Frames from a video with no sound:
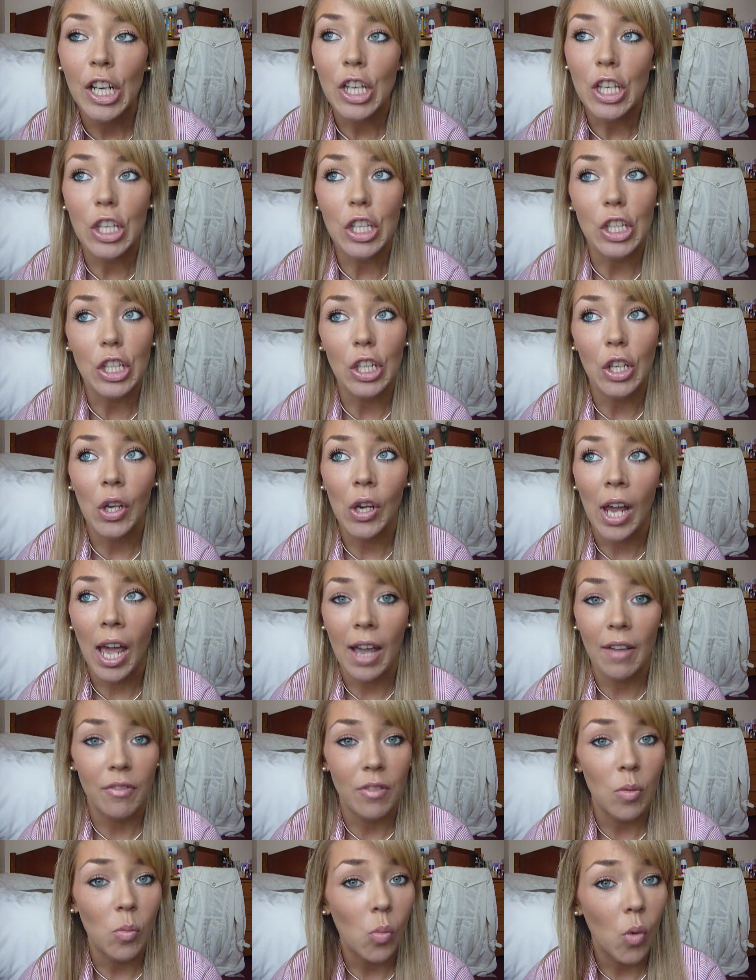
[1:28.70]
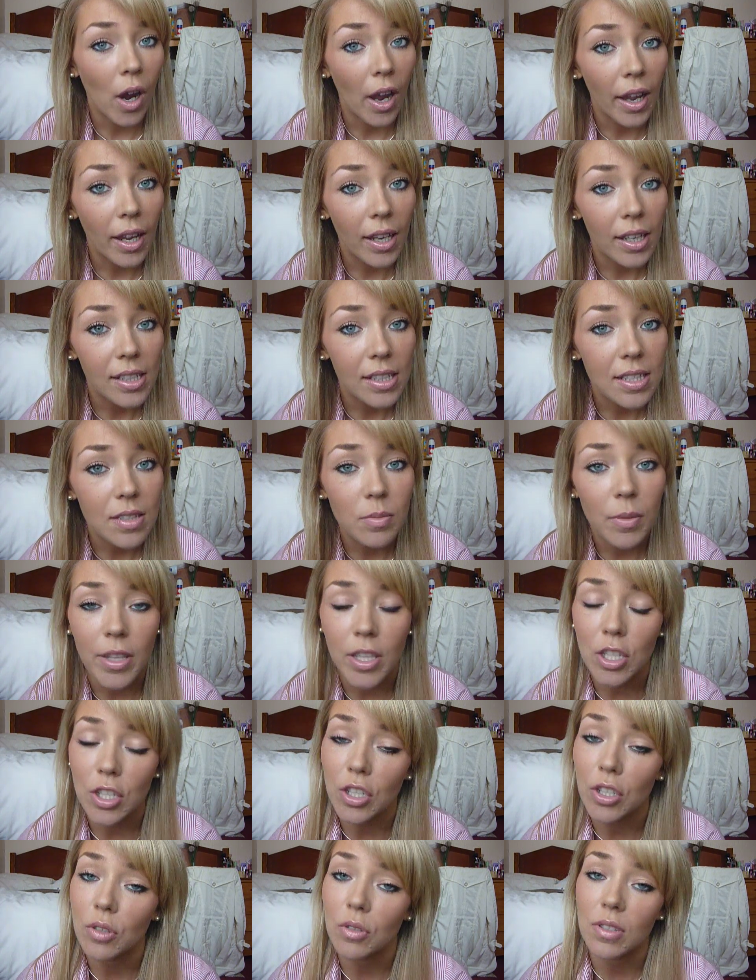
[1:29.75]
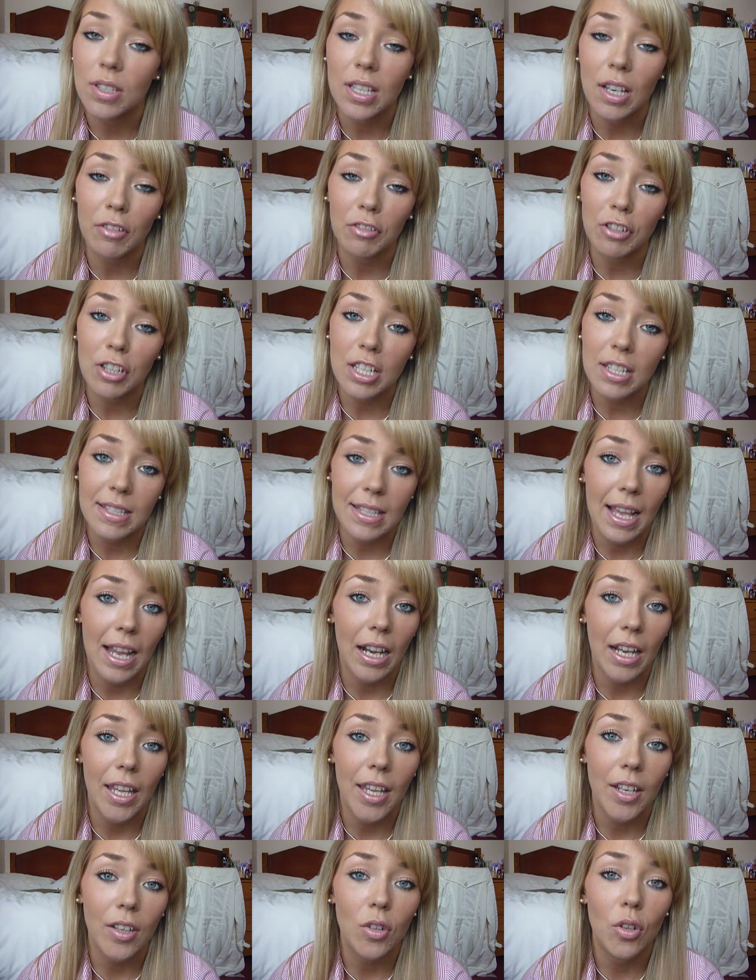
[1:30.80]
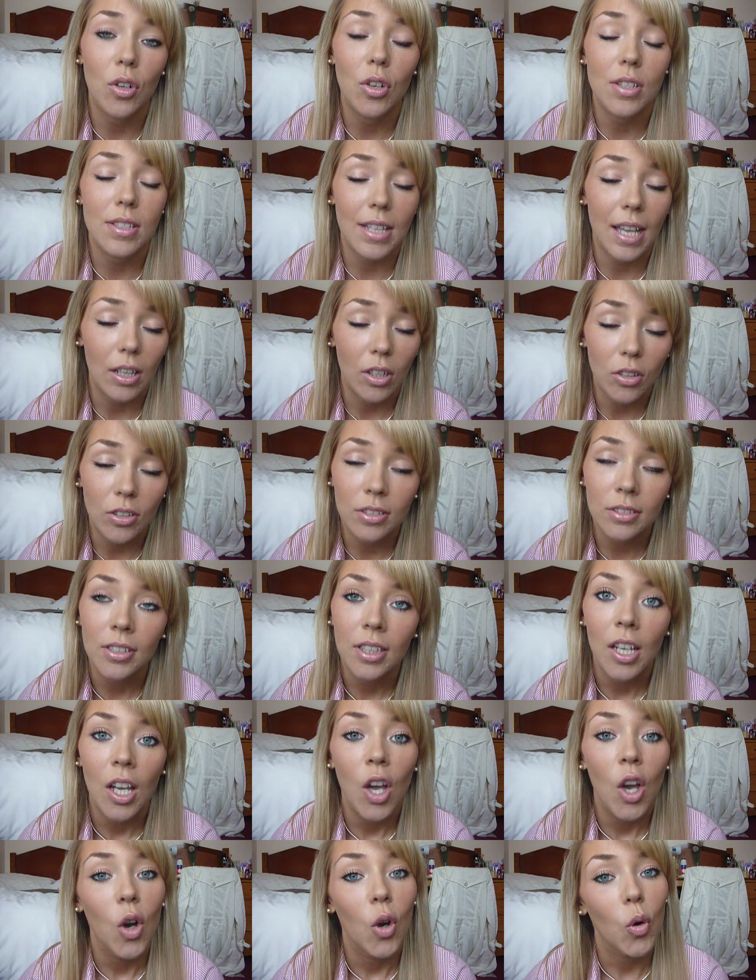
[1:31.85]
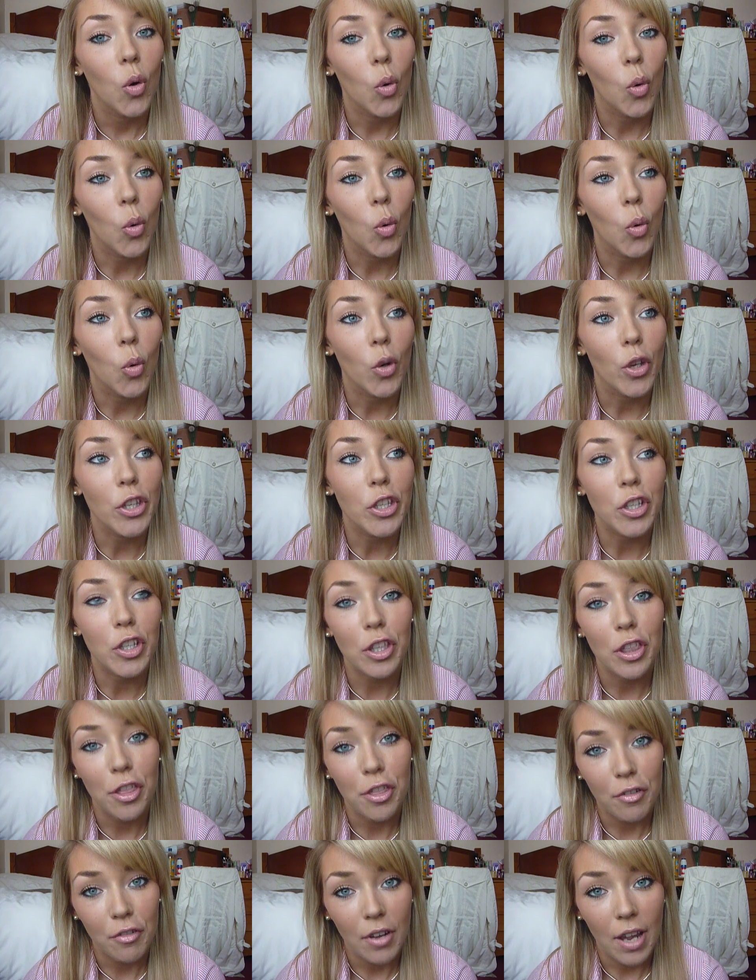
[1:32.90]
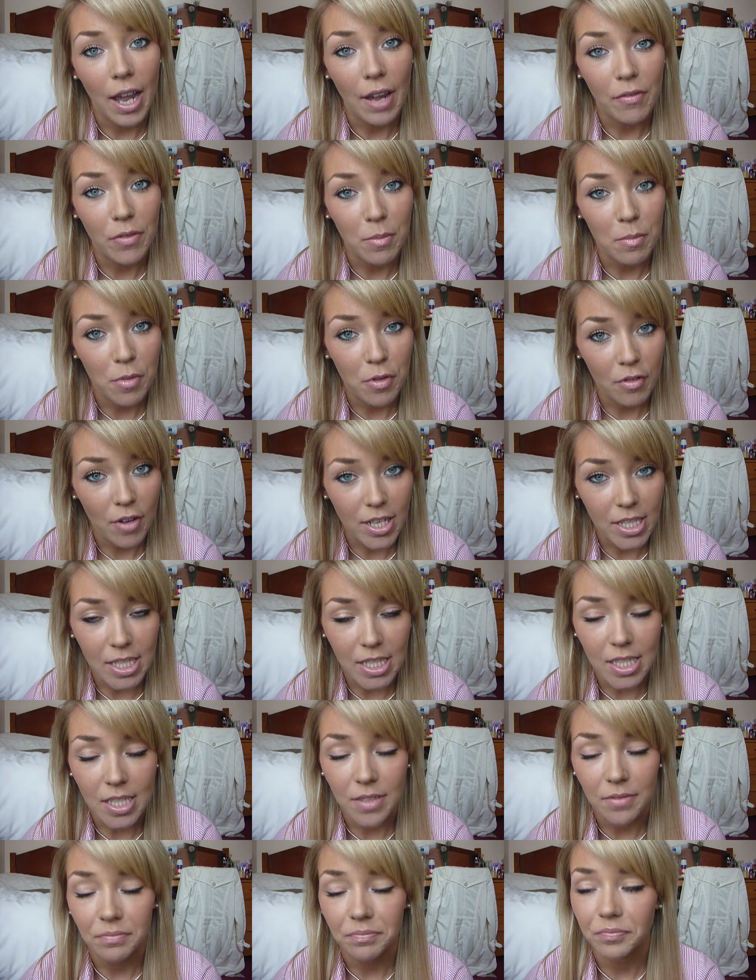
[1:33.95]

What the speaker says: you can have them waxed, whether you do it yourself at a salon, or you can have them threaded.